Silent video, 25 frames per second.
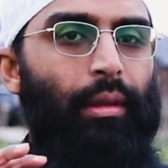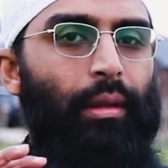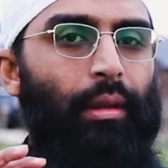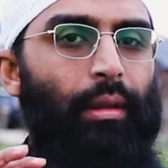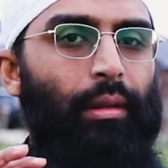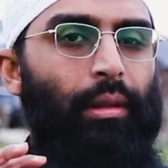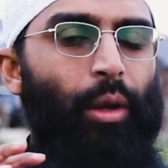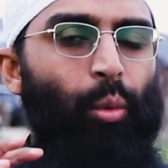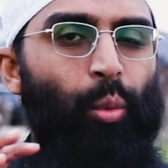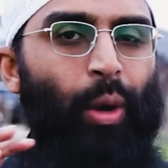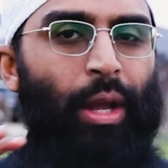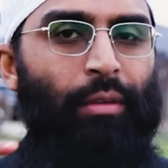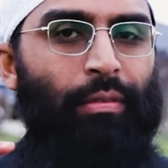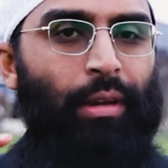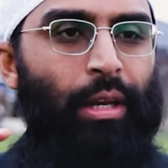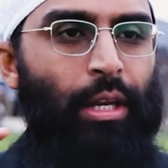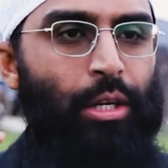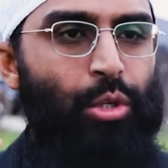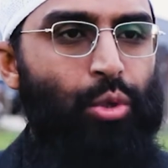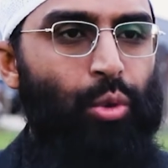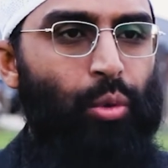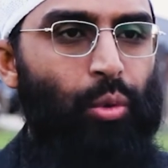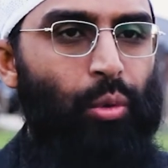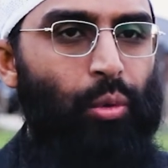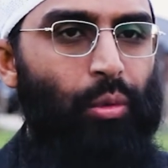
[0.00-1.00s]
the way we need
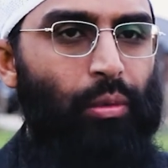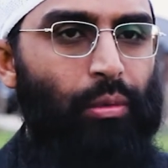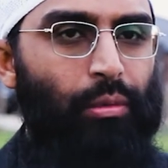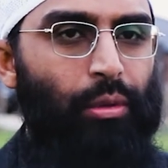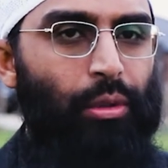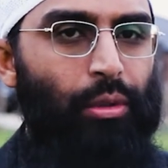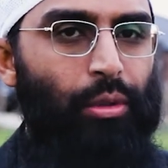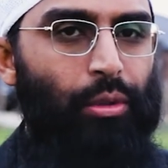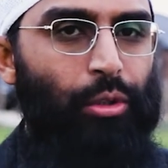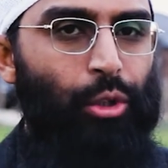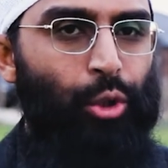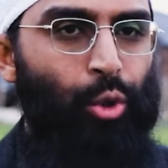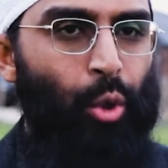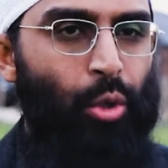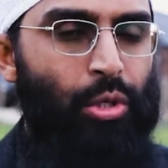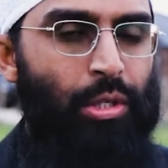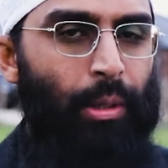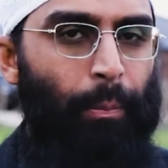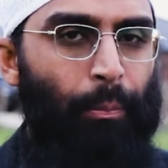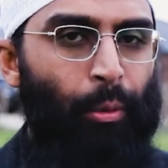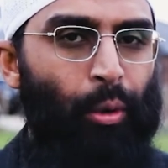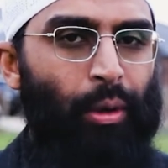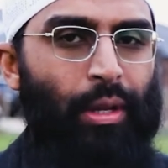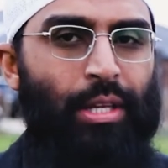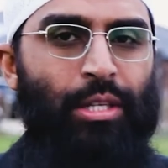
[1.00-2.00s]
to show
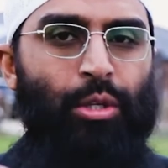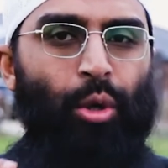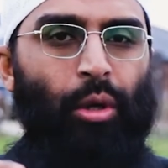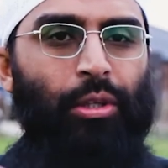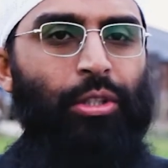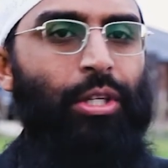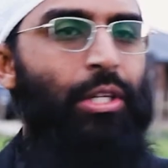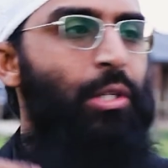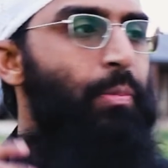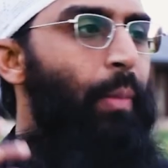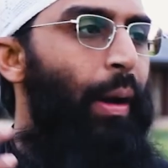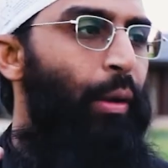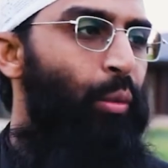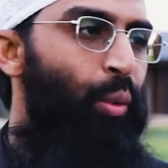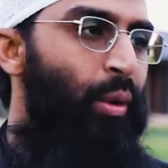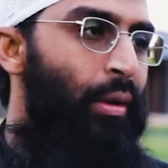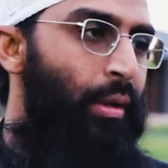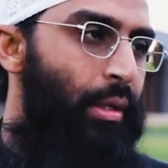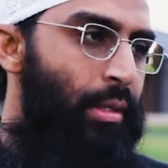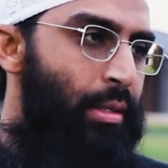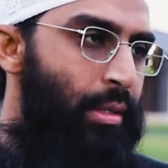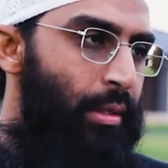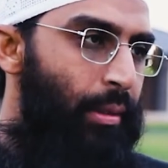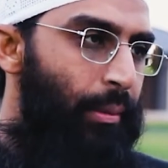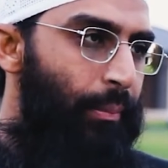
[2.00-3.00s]
support is not just by
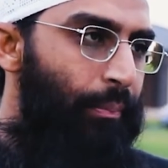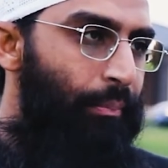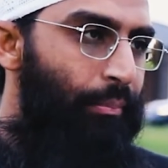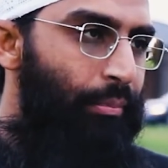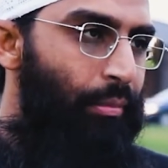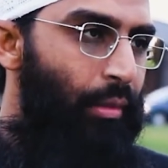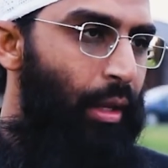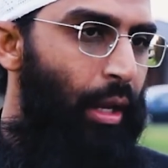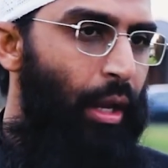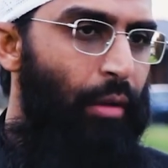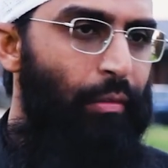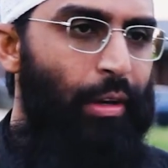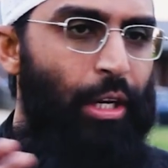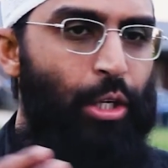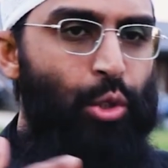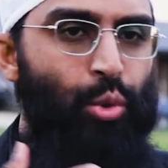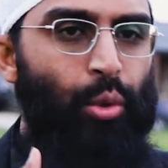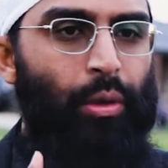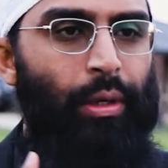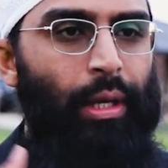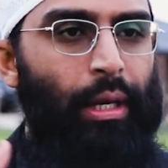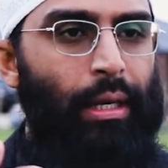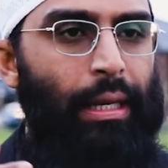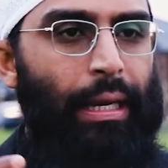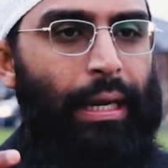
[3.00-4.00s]
words. We need to
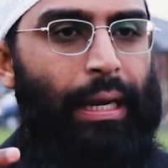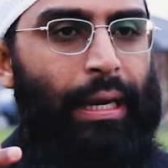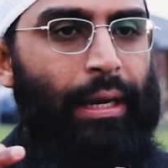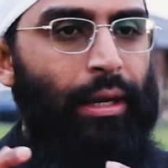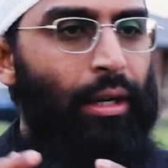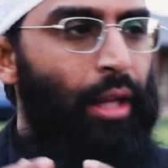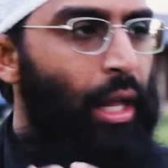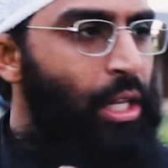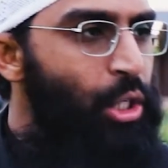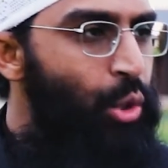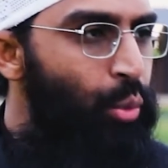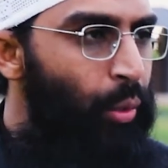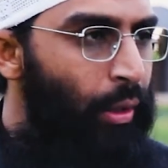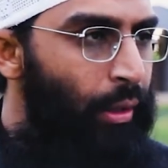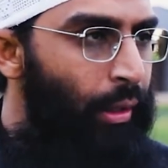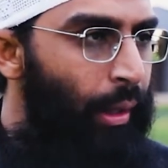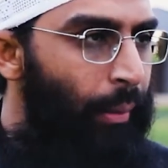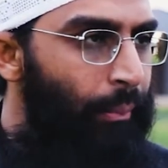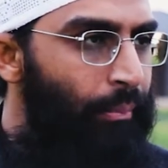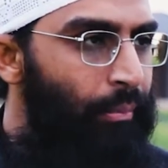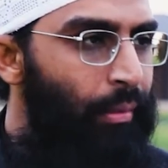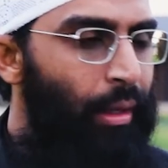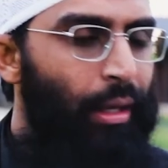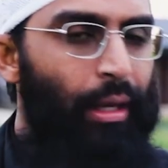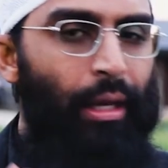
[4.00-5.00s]
really indulge with them,
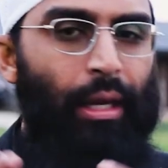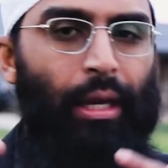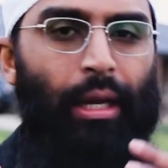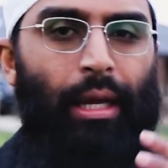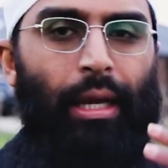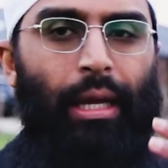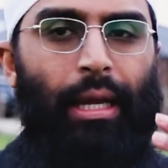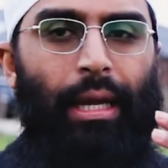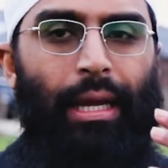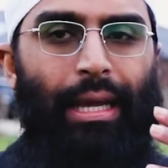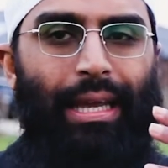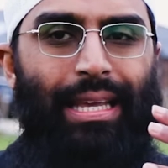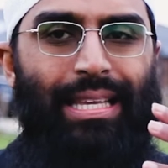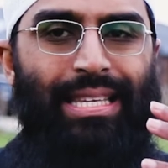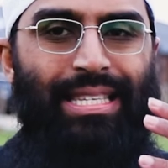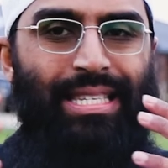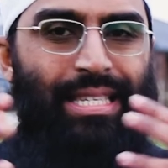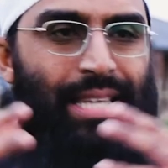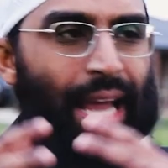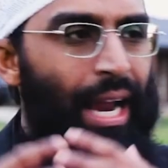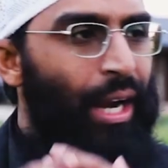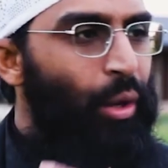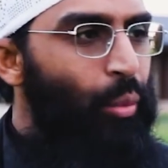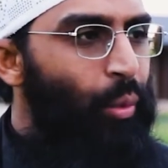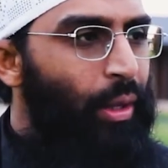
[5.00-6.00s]

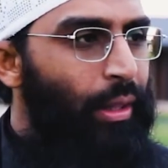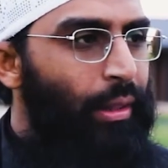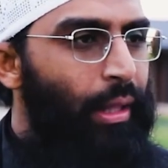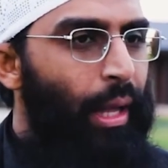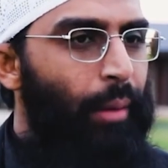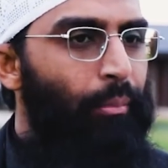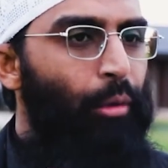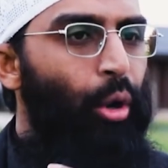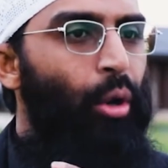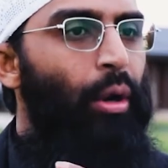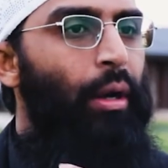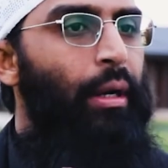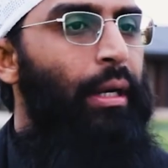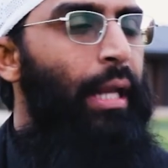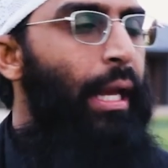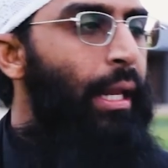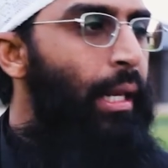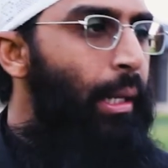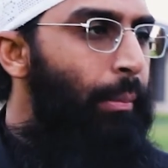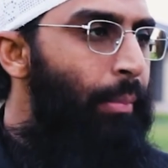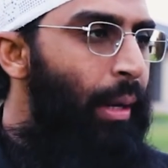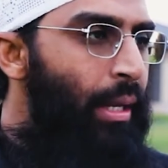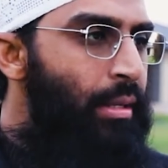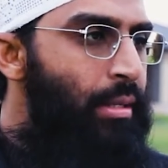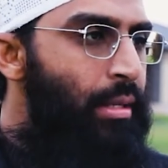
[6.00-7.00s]
stand with them on a daily
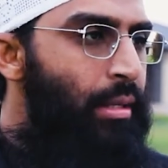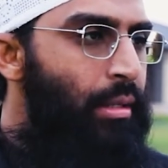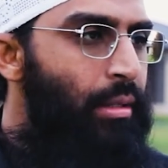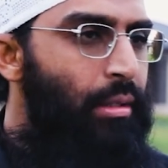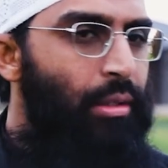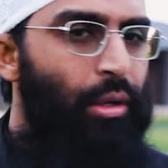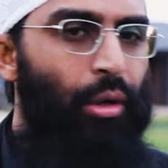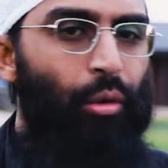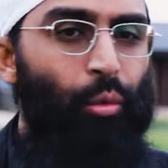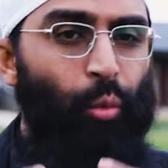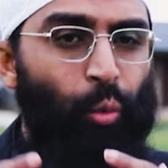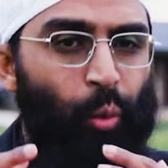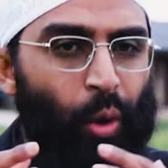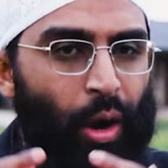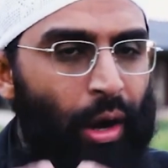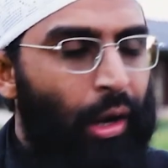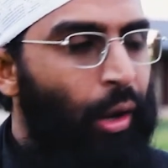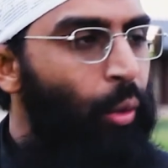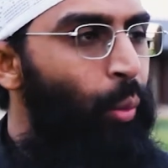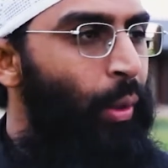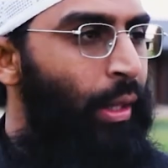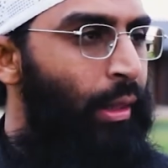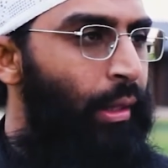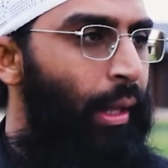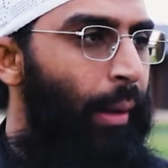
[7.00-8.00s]
basis, work
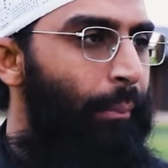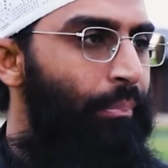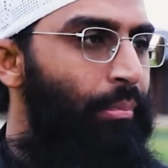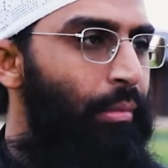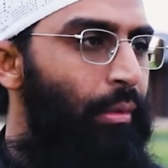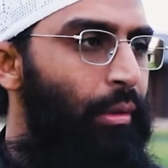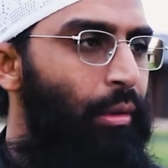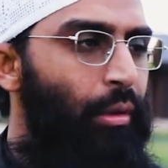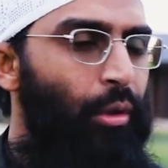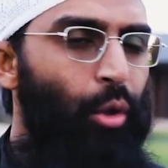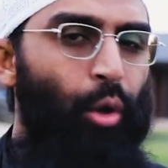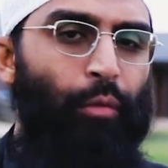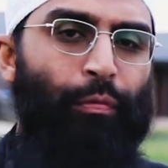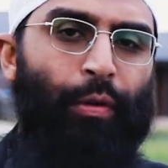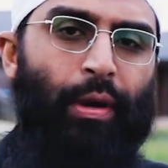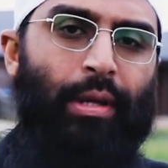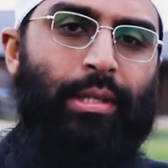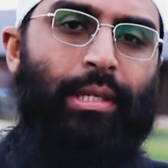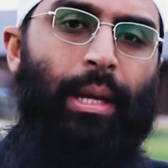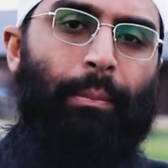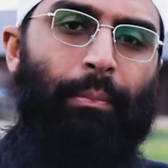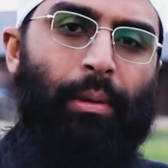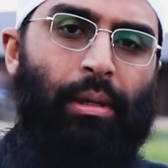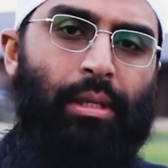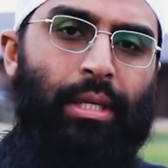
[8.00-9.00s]
with them. For
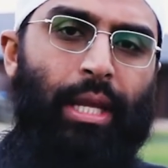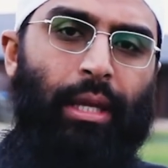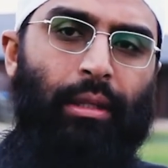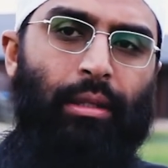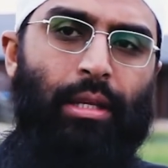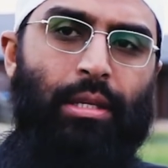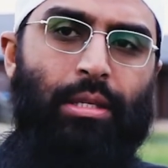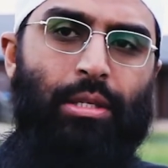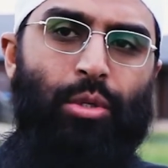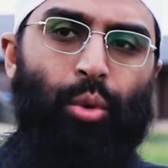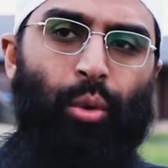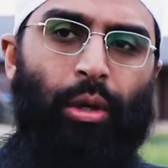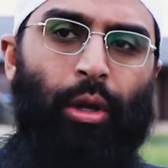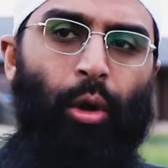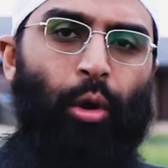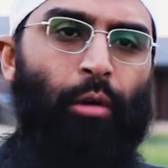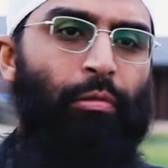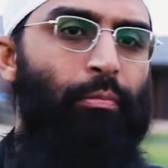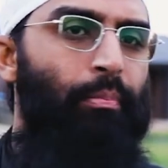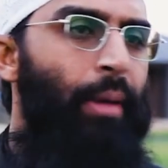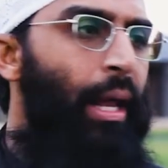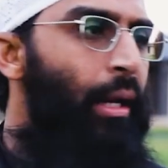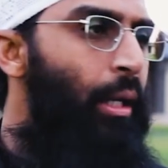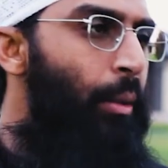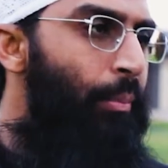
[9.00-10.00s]
example, take the story of
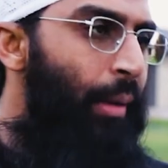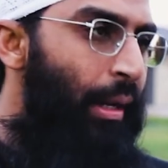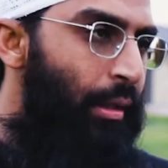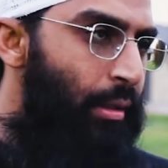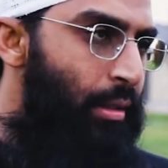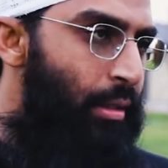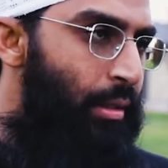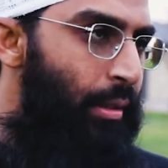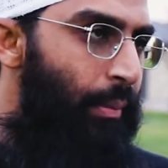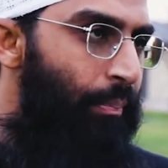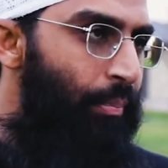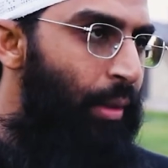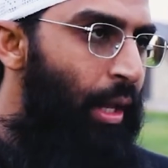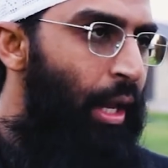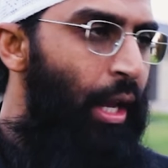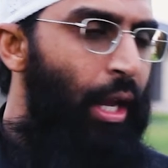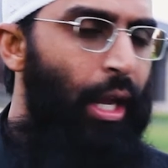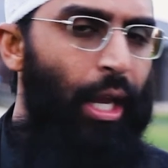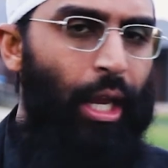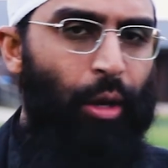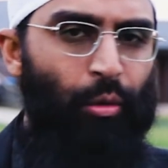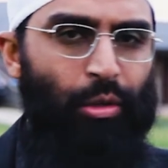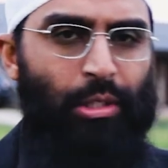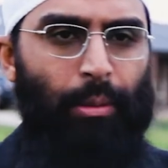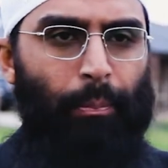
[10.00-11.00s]
Malcolm X.
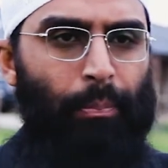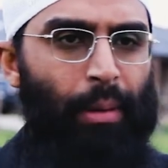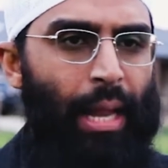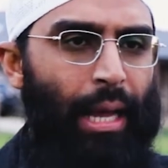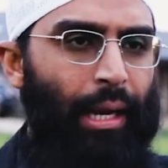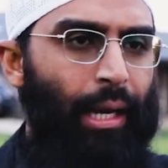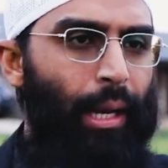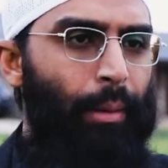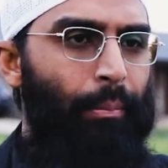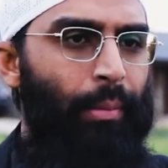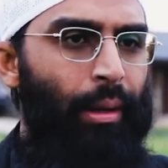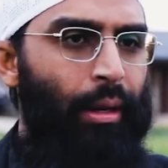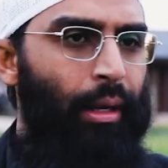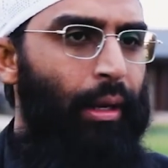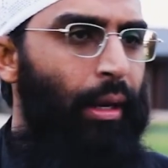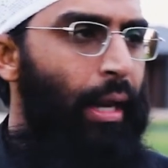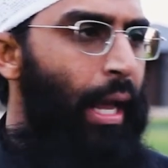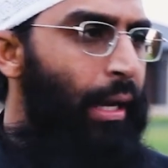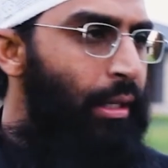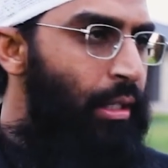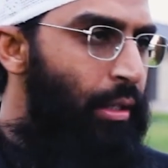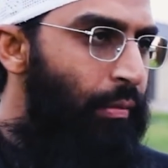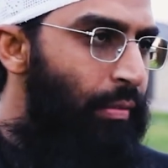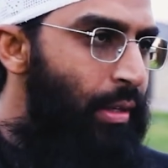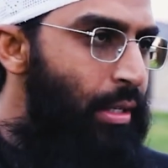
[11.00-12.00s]
He was a black American
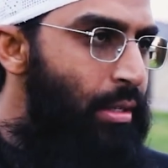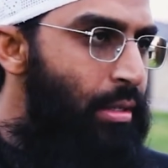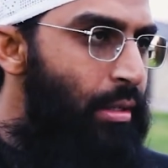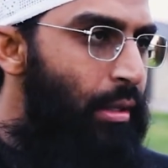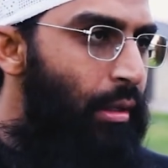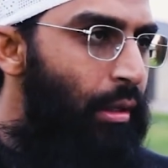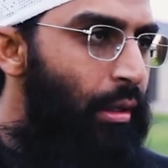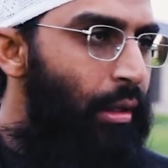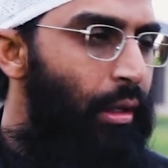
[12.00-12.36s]
activist.